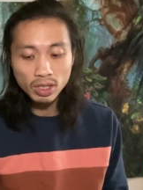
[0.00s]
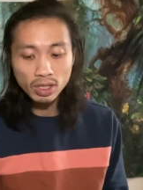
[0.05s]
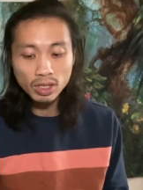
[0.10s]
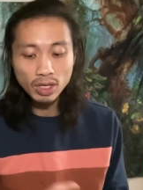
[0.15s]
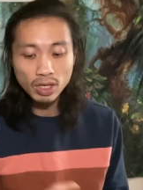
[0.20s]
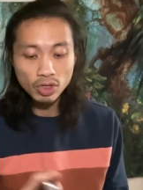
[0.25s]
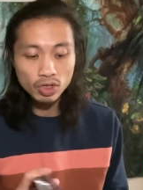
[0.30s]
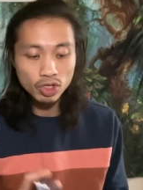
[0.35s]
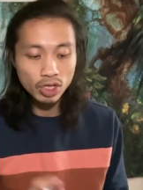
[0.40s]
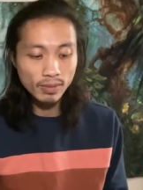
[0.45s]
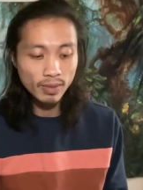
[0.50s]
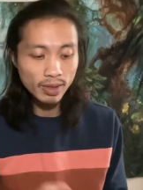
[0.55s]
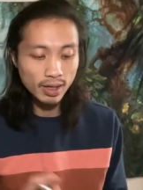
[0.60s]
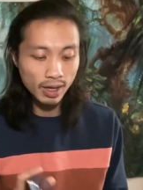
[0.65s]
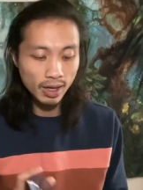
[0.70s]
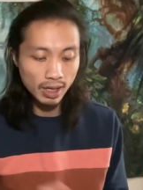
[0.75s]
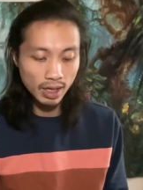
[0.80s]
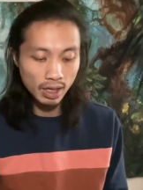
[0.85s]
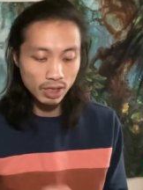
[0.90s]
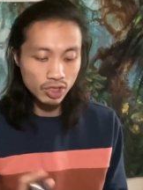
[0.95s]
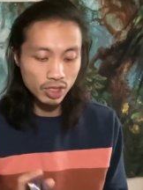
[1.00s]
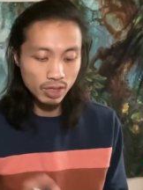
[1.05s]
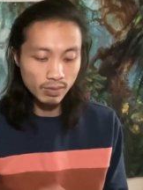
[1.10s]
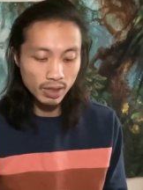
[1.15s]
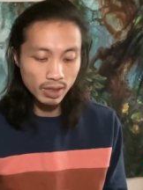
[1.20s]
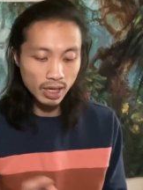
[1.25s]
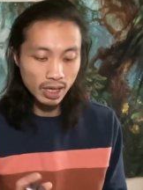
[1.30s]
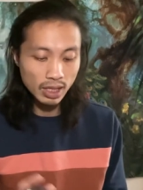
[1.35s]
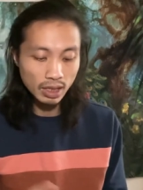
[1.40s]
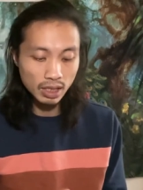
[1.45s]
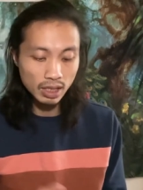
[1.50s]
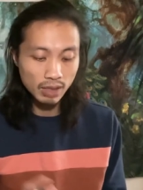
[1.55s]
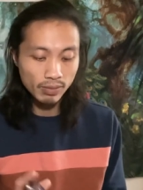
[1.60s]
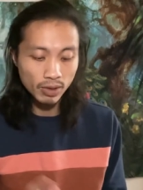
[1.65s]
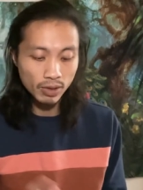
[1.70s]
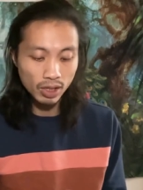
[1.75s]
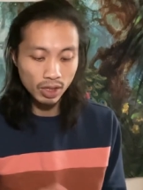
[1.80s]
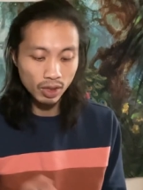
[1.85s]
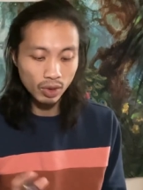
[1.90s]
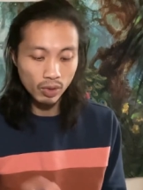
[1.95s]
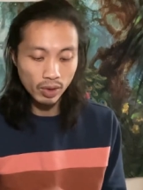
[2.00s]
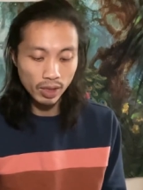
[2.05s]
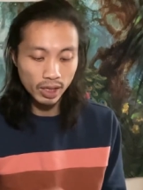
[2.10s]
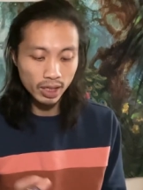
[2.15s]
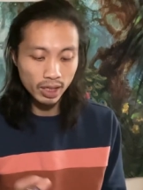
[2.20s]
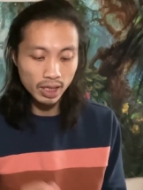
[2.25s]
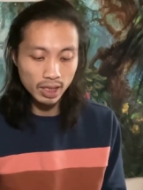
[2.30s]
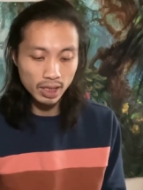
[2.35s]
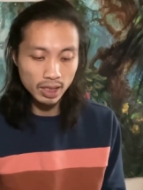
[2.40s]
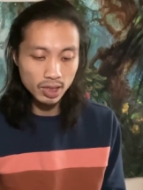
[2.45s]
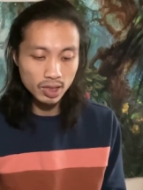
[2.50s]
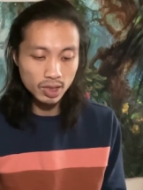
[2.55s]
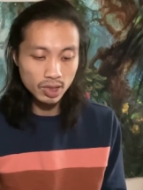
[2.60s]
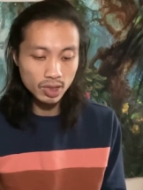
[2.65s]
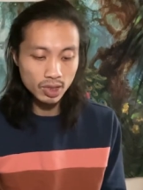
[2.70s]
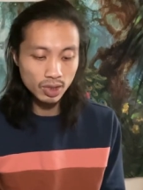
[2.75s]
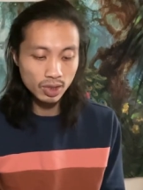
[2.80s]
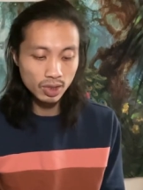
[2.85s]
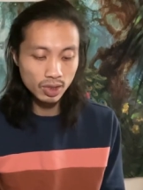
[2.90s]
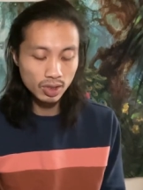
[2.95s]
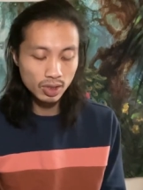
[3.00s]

another Gemini here. Gemini, Libra, Aquarius.